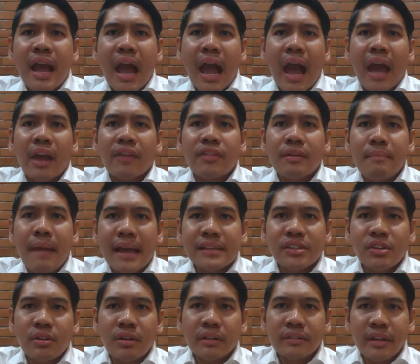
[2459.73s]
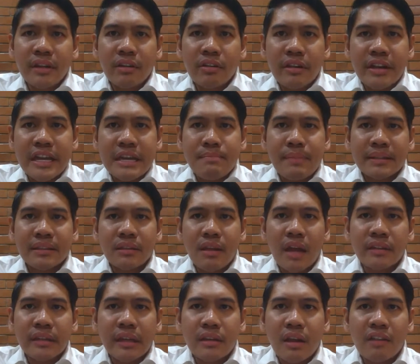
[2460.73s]
I have a master's degree, but
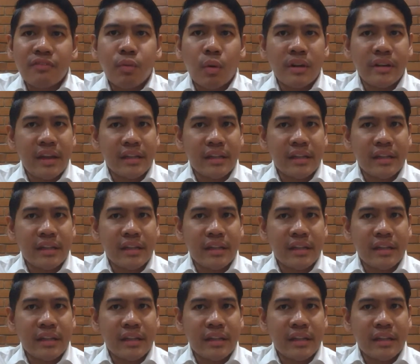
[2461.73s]
not enough work